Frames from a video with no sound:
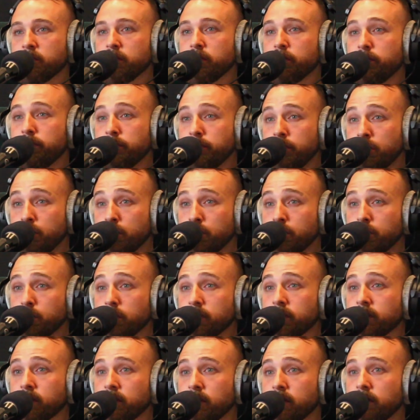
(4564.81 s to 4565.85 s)
to view
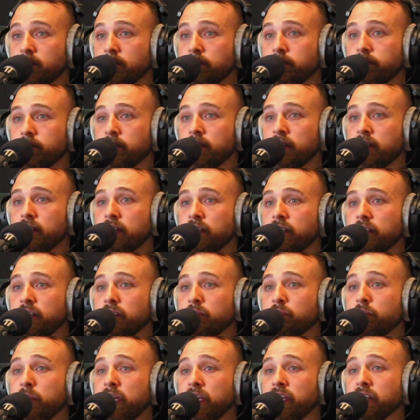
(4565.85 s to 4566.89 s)
yourself,
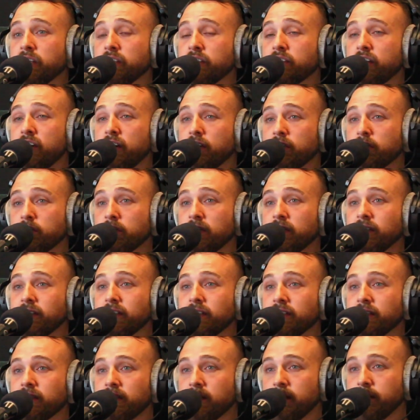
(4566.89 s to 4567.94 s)
make a tolerant
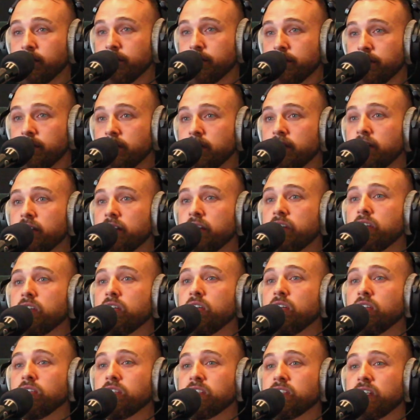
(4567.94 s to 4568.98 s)
decision
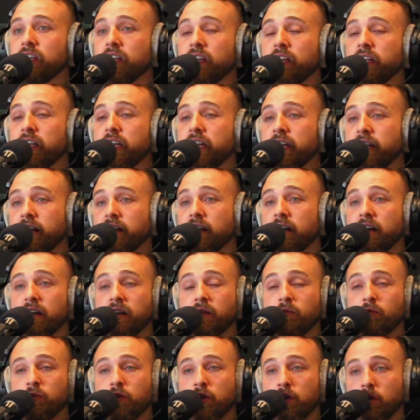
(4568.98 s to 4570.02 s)
on saying, hey,
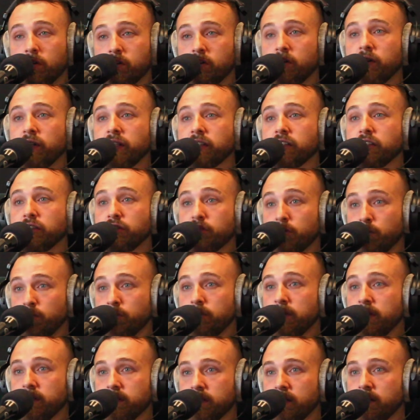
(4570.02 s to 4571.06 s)
I'm not going to
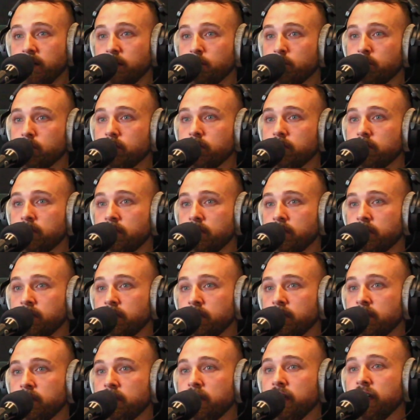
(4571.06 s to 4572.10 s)
do this anymore.
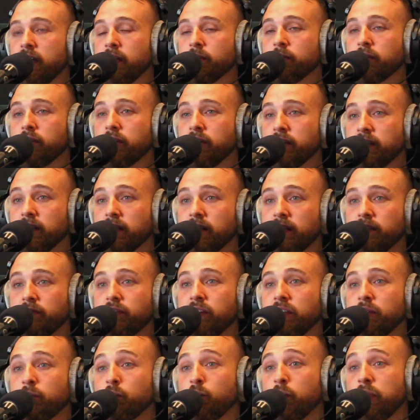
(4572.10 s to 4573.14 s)
I'm going to
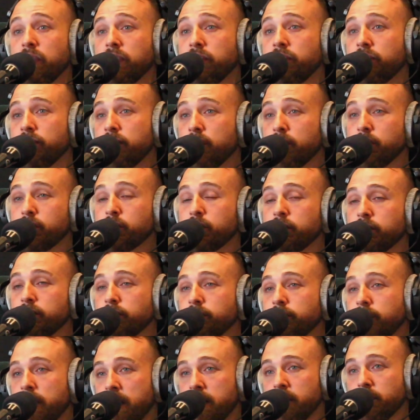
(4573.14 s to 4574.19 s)
live with
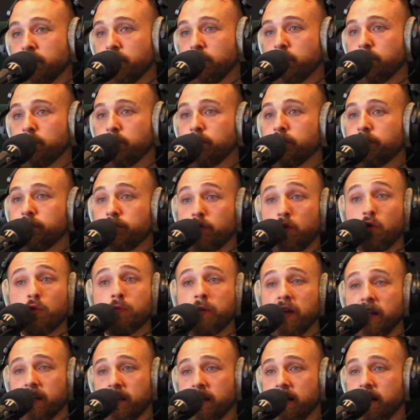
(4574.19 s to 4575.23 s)
virtue, value for
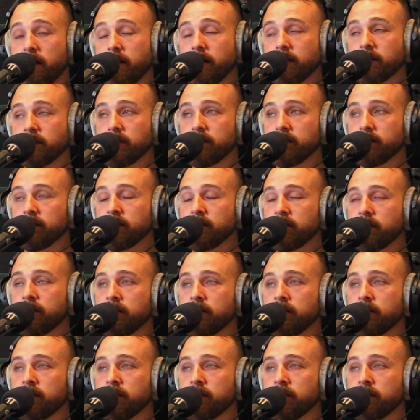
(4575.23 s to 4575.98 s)
my character.